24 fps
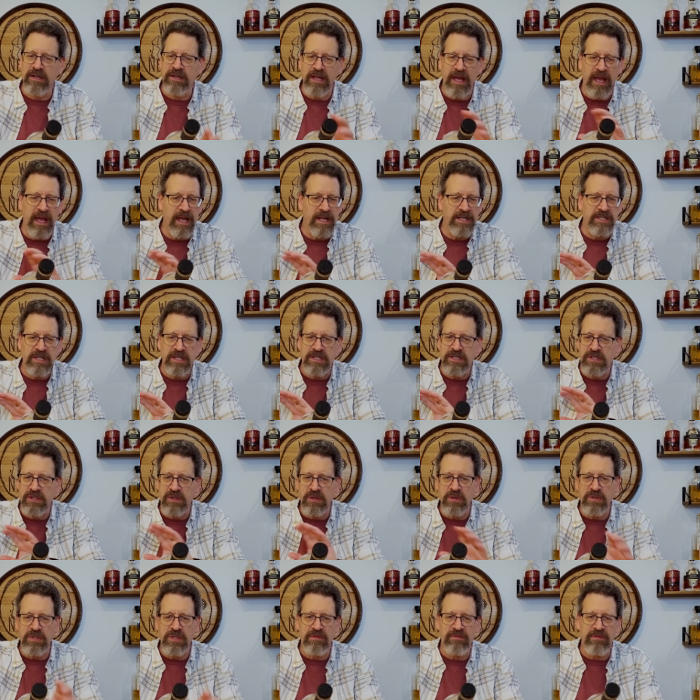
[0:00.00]
age
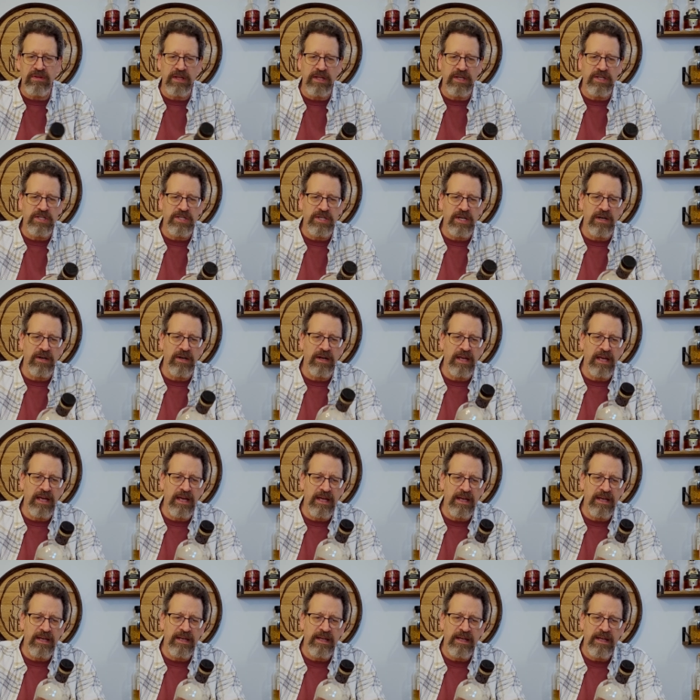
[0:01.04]
exclusively in sherry,
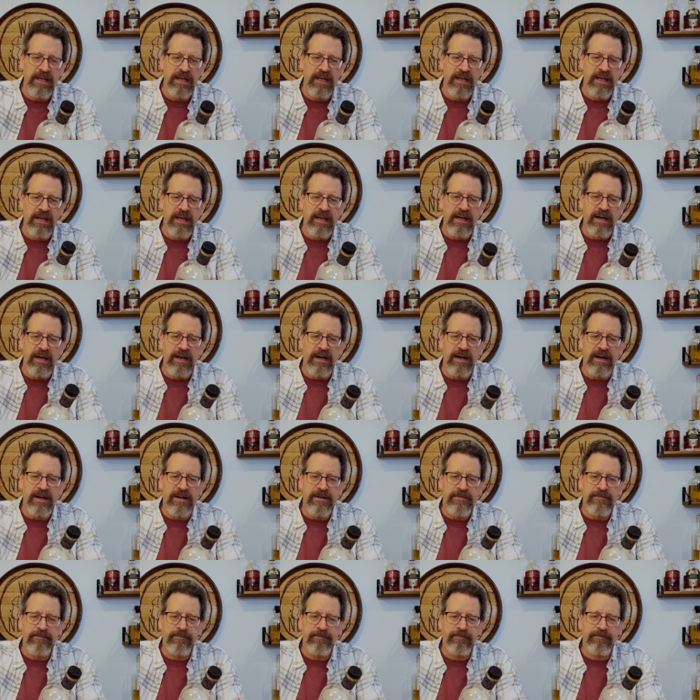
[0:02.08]
and
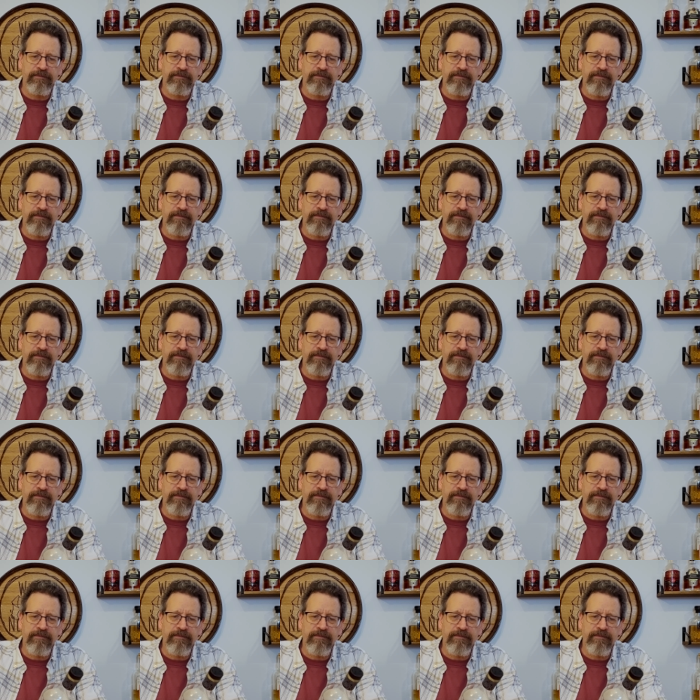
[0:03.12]
um,